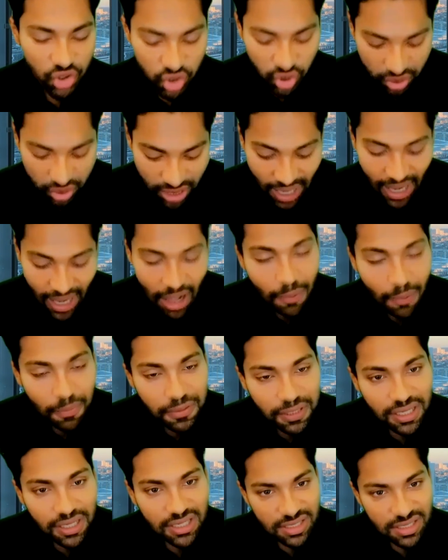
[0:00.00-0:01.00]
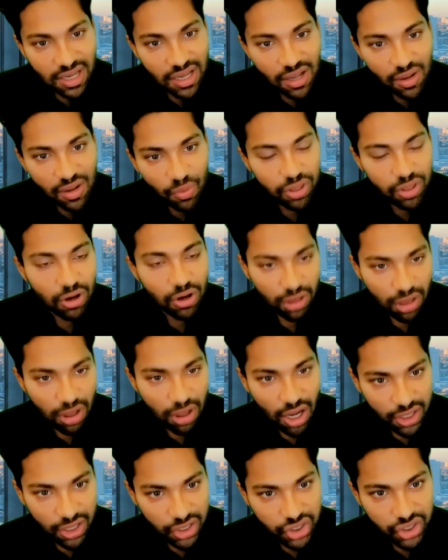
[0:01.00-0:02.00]
So that helped us with our
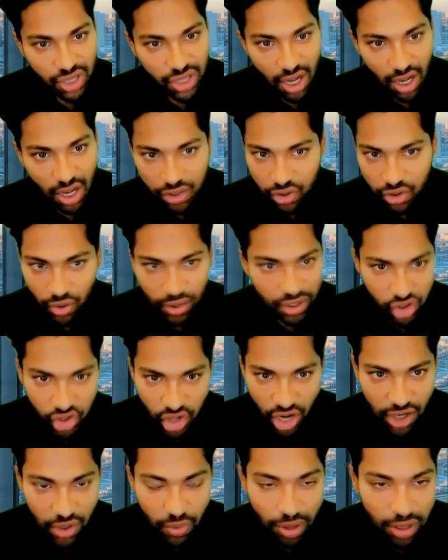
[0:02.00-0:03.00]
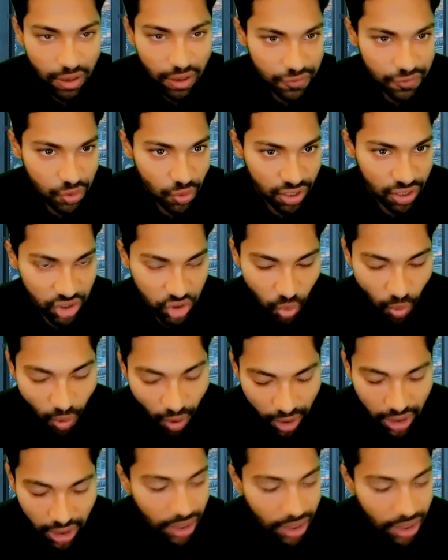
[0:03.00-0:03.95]
launch during January of 2020.